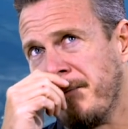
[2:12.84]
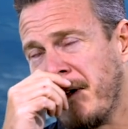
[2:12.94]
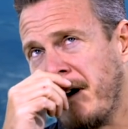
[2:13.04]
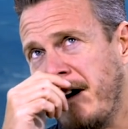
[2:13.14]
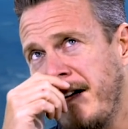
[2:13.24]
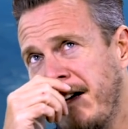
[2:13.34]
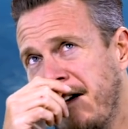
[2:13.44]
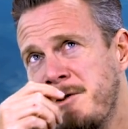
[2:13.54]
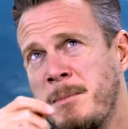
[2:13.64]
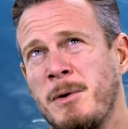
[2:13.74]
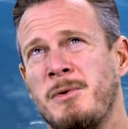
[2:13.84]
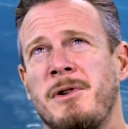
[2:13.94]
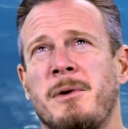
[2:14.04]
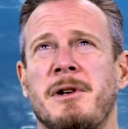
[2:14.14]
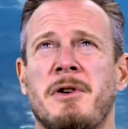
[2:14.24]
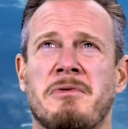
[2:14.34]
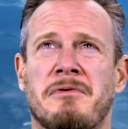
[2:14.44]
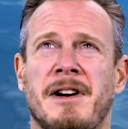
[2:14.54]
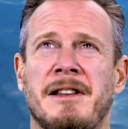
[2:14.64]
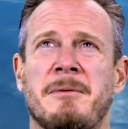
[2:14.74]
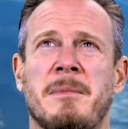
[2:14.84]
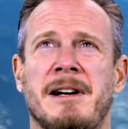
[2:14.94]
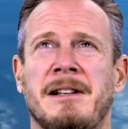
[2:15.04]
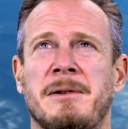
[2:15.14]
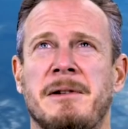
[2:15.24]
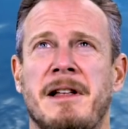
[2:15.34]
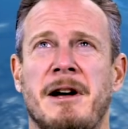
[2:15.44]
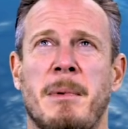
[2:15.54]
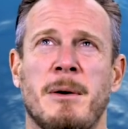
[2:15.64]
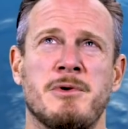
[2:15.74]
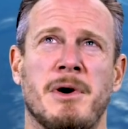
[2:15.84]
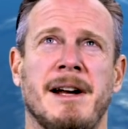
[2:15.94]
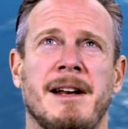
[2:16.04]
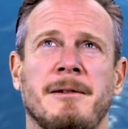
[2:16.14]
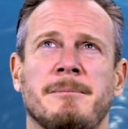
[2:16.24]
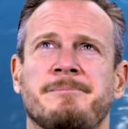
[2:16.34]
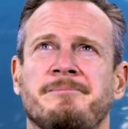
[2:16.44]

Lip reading: I spoke to a young friend of mine the other day about training,